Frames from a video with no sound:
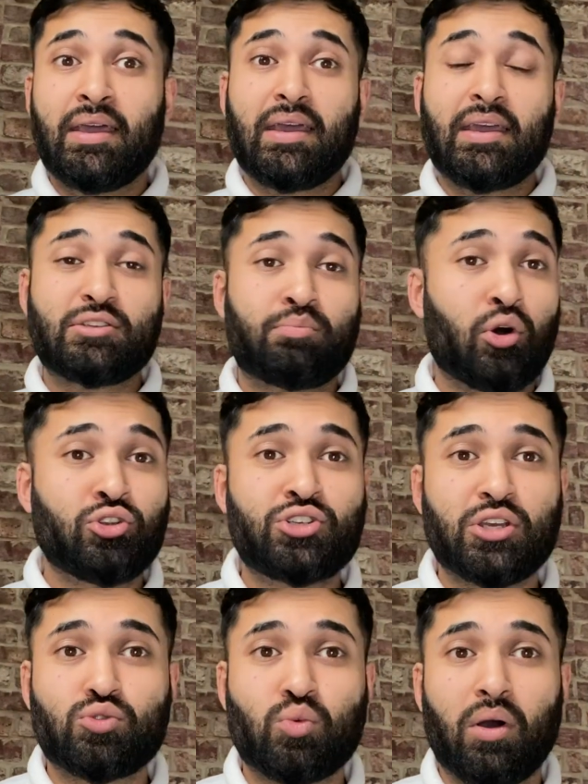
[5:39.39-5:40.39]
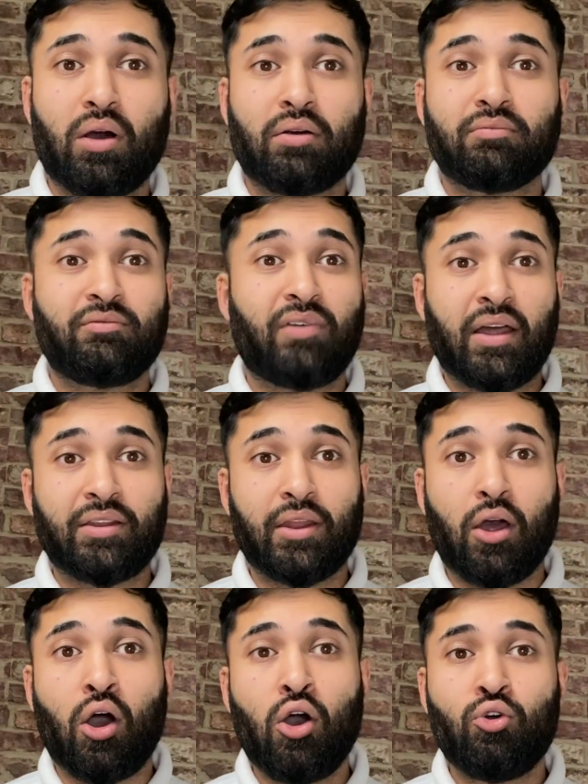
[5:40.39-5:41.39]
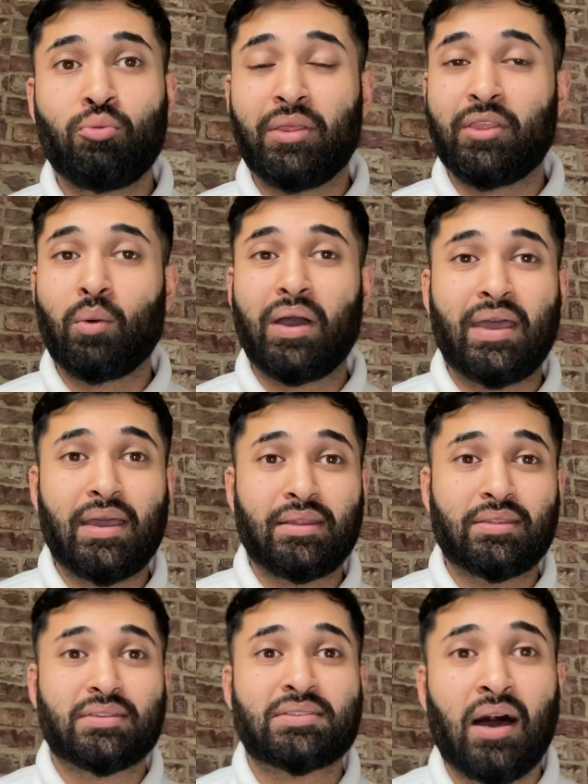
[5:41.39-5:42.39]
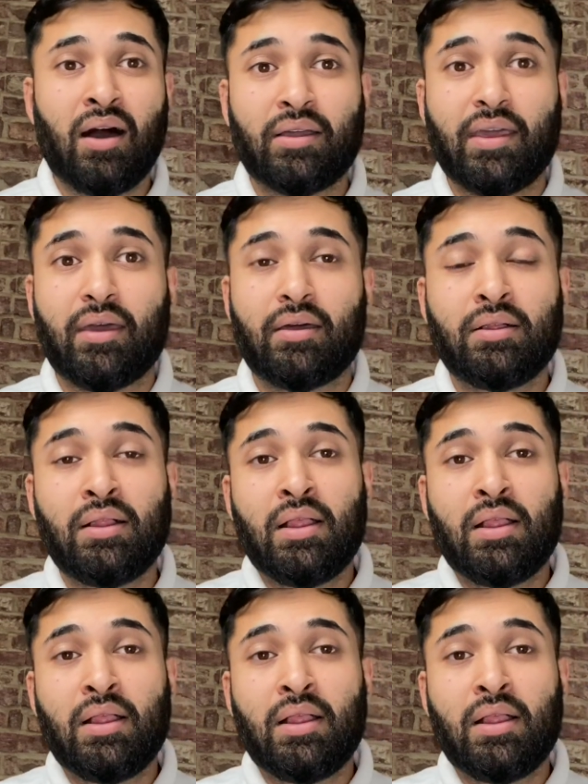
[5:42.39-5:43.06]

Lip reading: his punches were finding a home and they were hitting the target.